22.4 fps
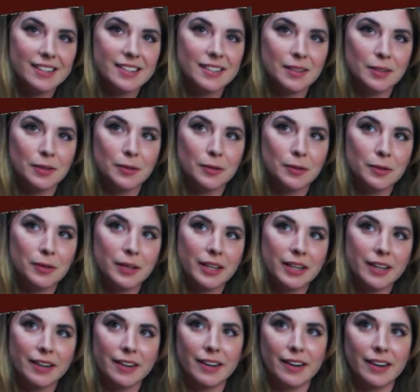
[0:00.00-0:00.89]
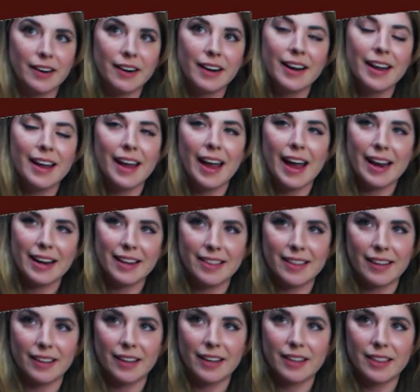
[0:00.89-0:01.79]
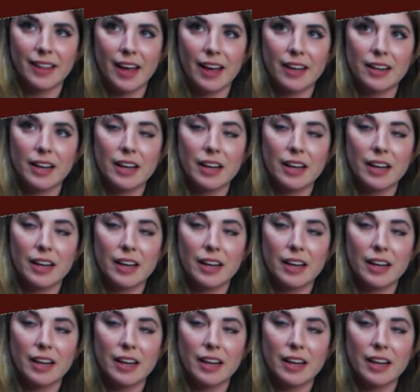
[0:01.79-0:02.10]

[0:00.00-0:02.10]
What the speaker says: to hear anything like that.